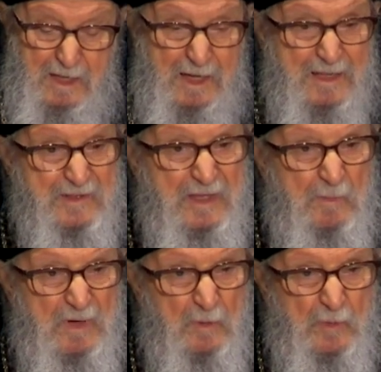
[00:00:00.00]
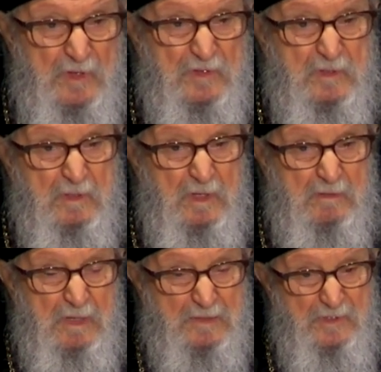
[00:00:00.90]
as someone who is
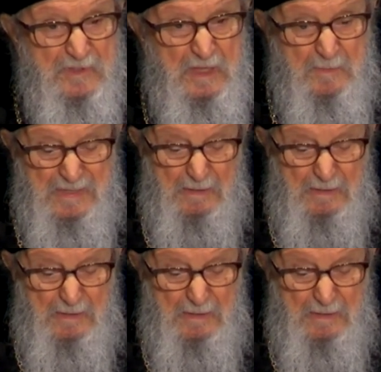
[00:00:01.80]
at the same